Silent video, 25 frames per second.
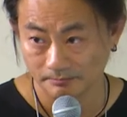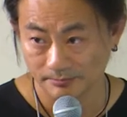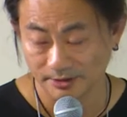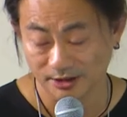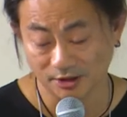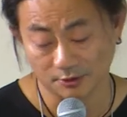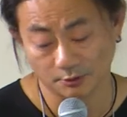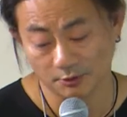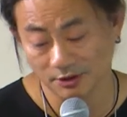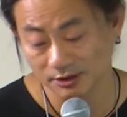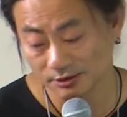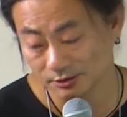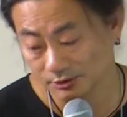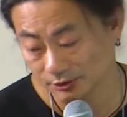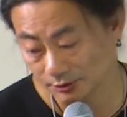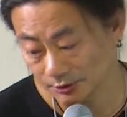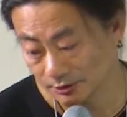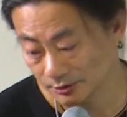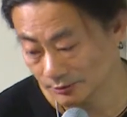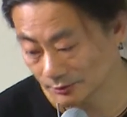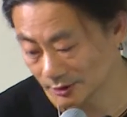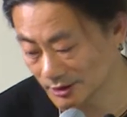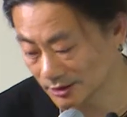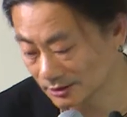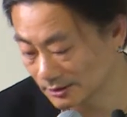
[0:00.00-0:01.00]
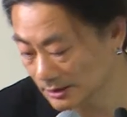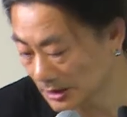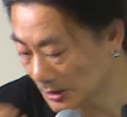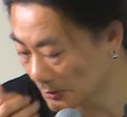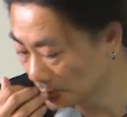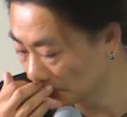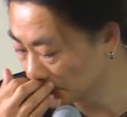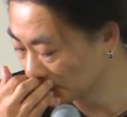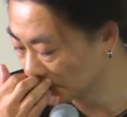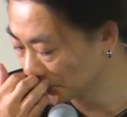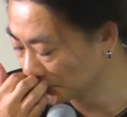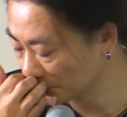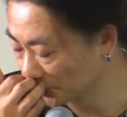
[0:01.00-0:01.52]
Because we, we, we
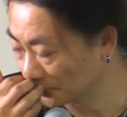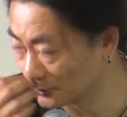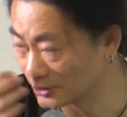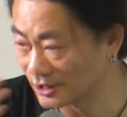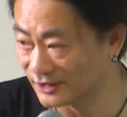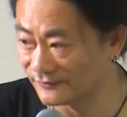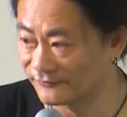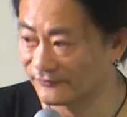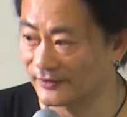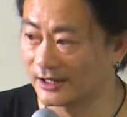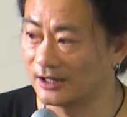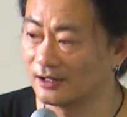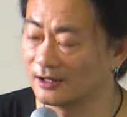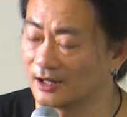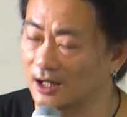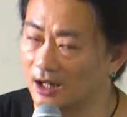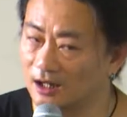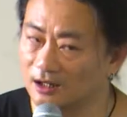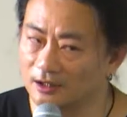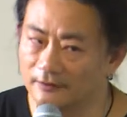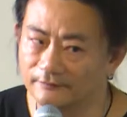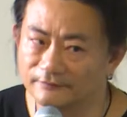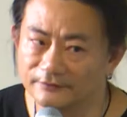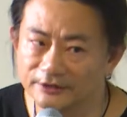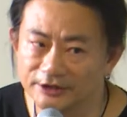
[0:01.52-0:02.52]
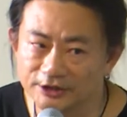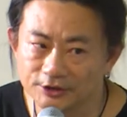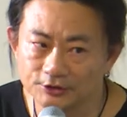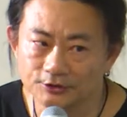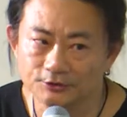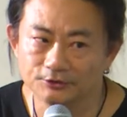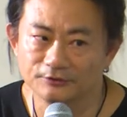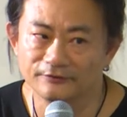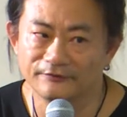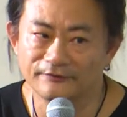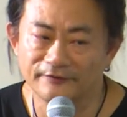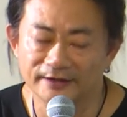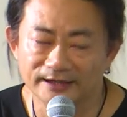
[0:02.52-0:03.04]
you, you really find a lot of
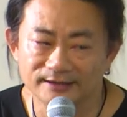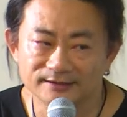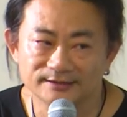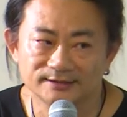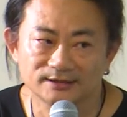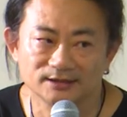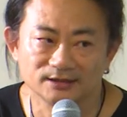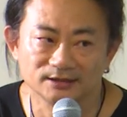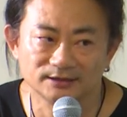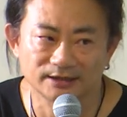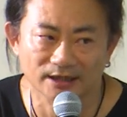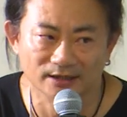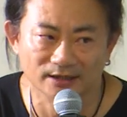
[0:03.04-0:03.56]
new fancy